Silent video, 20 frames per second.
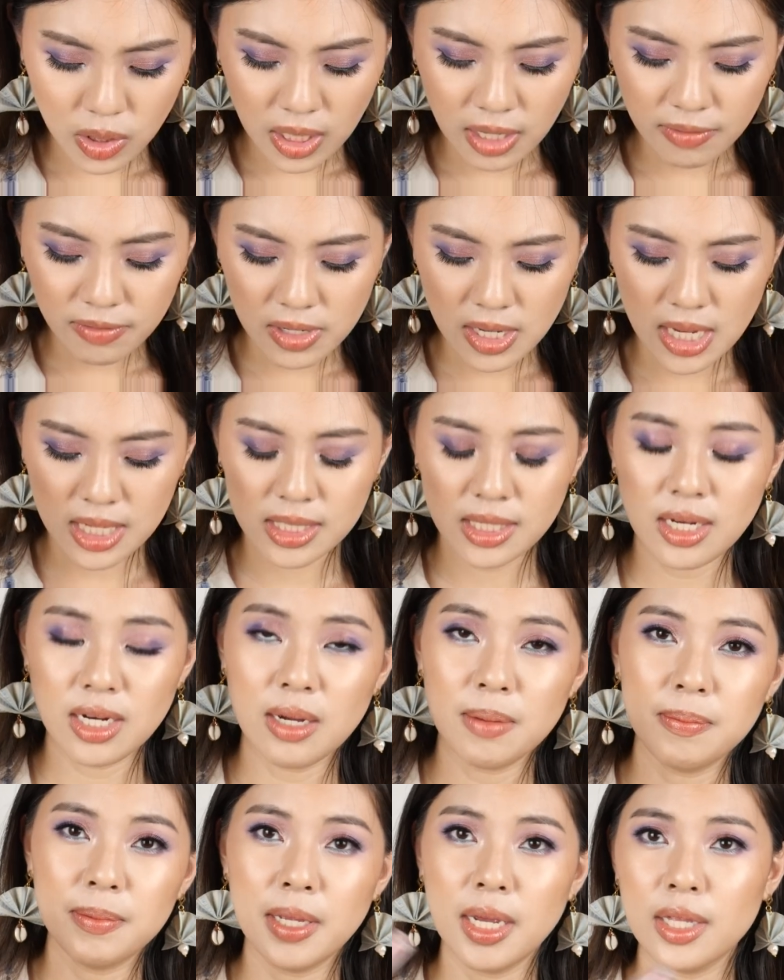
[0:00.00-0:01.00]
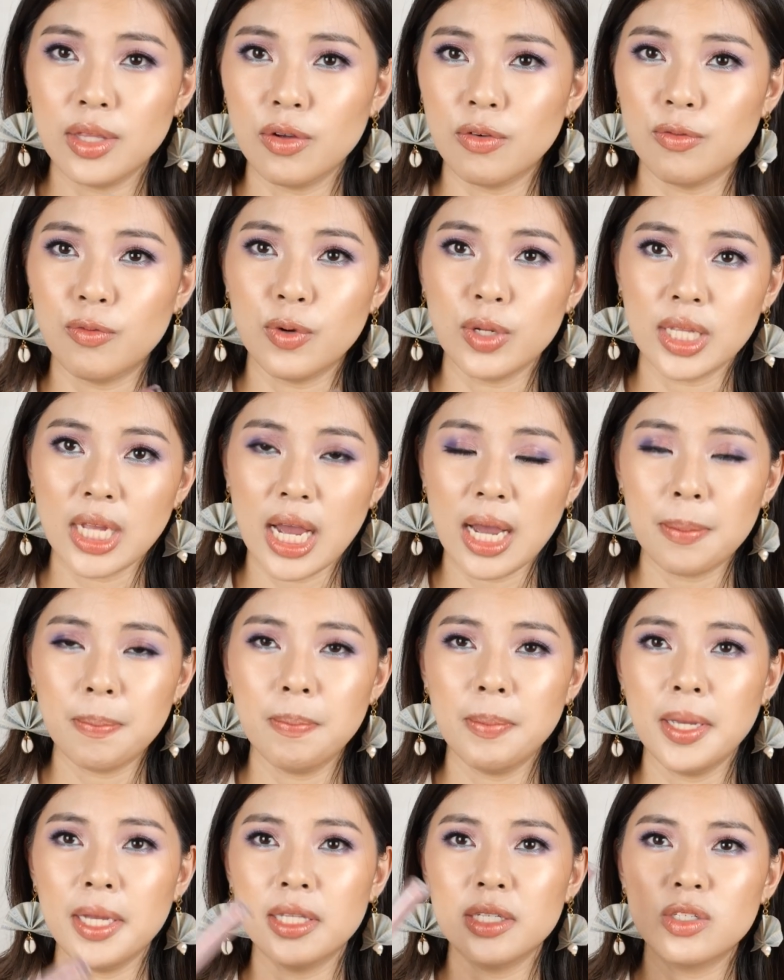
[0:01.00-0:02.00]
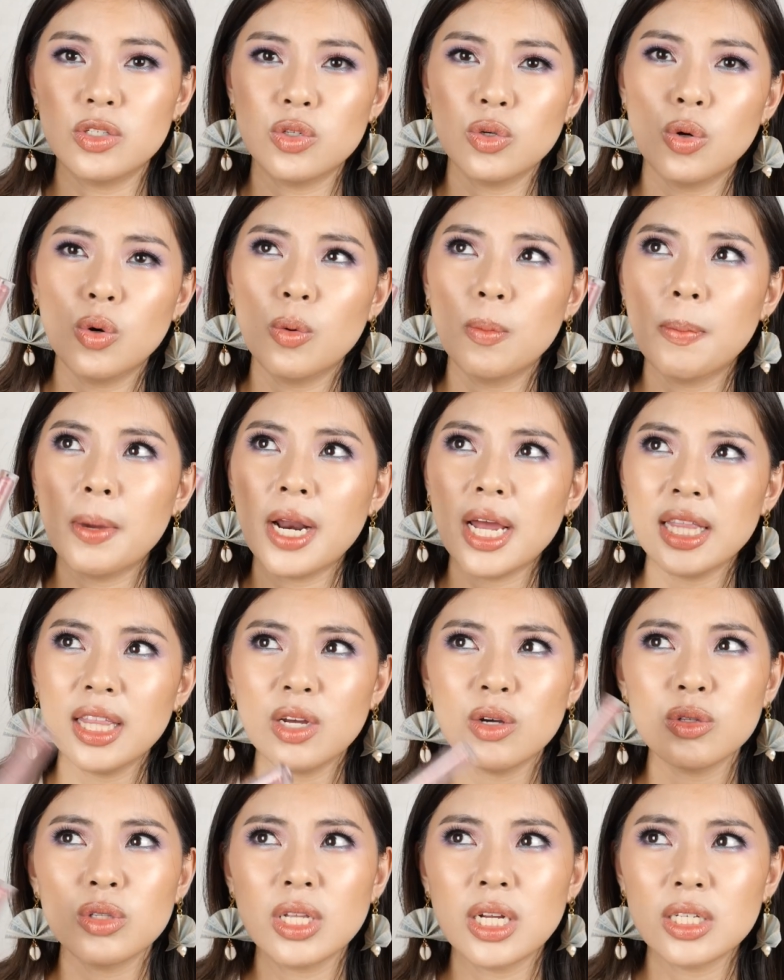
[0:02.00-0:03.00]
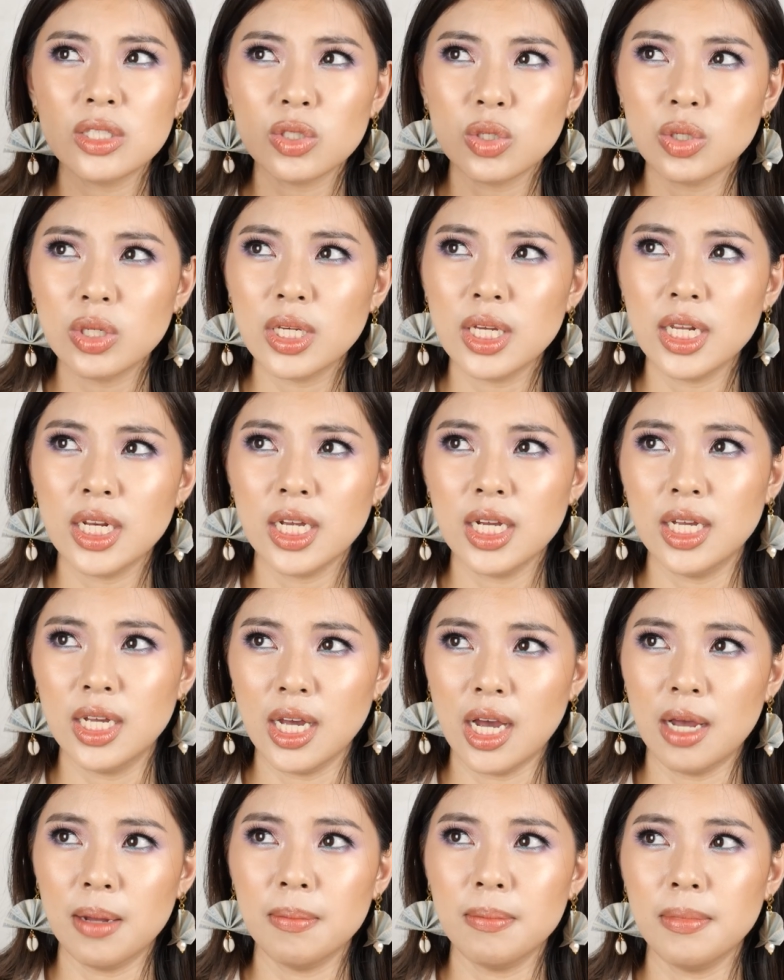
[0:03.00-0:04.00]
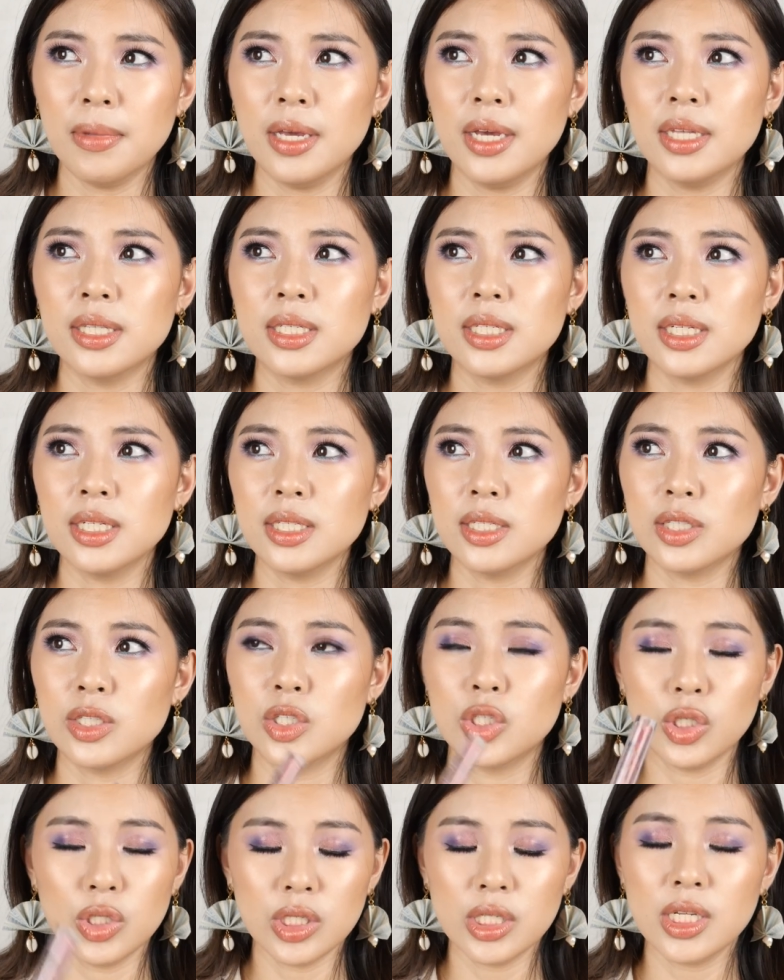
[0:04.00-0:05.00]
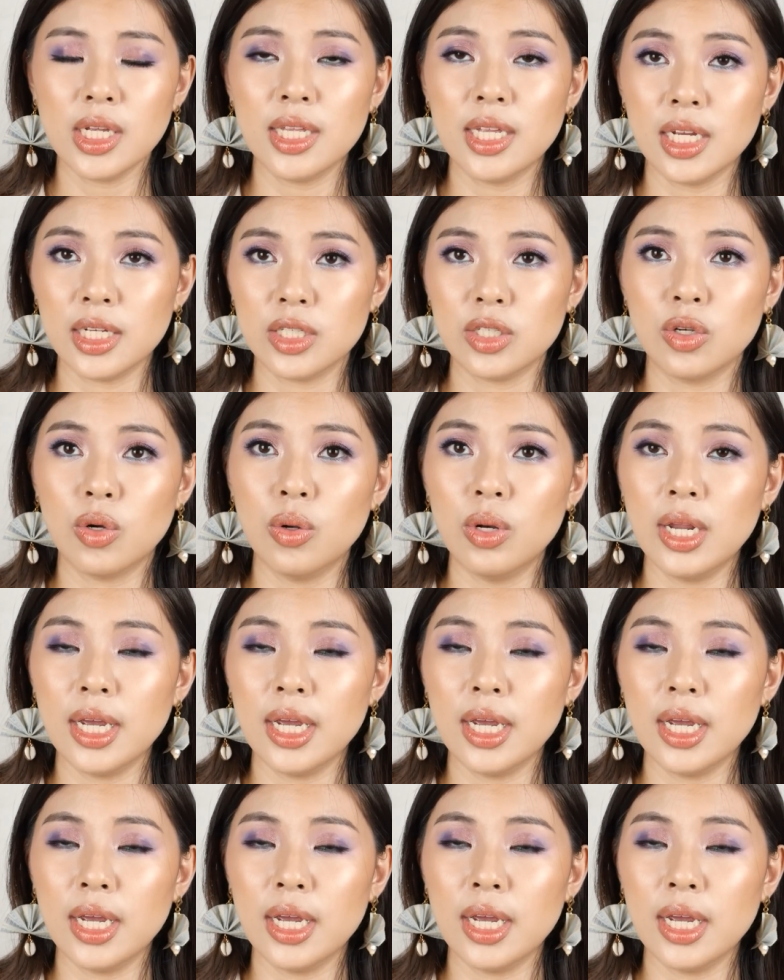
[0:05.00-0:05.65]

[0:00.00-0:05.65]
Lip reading: To give you guys an update of what happened, so parati ko lang tong ginagamit dun sa desk ko.